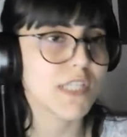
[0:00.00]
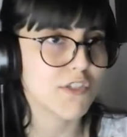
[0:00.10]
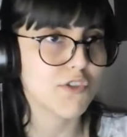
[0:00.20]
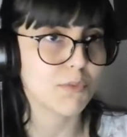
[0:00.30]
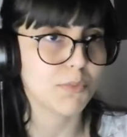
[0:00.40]

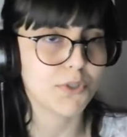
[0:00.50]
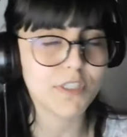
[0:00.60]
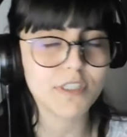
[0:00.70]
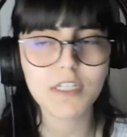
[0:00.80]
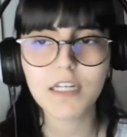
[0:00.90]
on-site
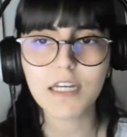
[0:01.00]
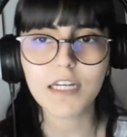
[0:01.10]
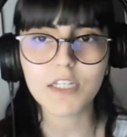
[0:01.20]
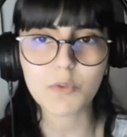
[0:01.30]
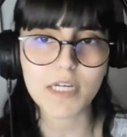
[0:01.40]
support.
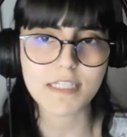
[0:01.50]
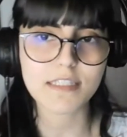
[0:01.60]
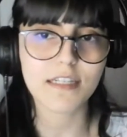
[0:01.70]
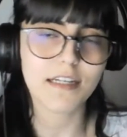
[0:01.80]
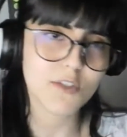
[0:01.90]
It was
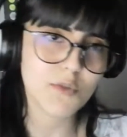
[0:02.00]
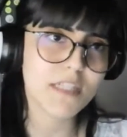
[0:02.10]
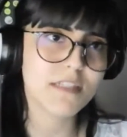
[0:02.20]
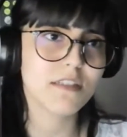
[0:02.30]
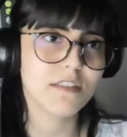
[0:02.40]
it
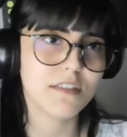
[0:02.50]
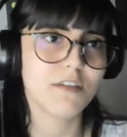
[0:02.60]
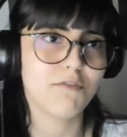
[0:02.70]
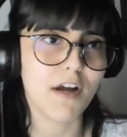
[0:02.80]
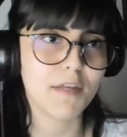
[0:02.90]
was
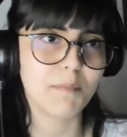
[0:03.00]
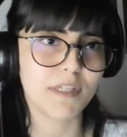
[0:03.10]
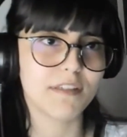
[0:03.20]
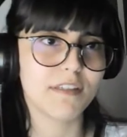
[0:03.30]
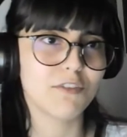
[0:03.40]

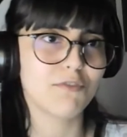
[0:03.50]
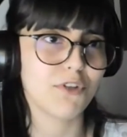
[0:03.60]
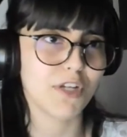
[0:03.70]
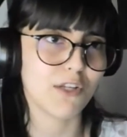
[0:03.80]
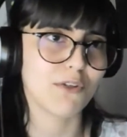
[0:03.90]
fun, but not
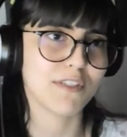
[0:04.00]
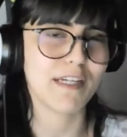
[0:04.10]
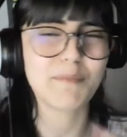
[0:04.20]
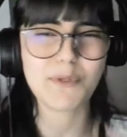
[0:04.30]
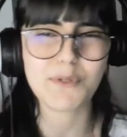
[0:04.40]
for a long
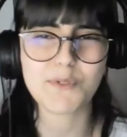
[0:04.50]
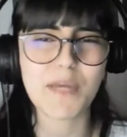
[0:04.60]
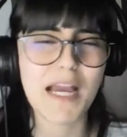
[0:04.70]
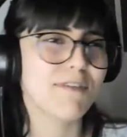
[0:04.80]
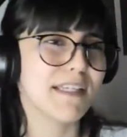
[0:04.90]
time because we
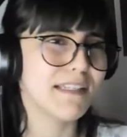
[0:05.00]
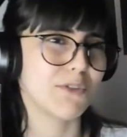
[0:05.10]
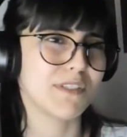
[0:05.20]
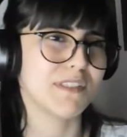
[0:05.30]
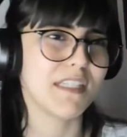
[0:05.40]
have a daily
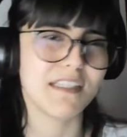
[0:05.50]
routine.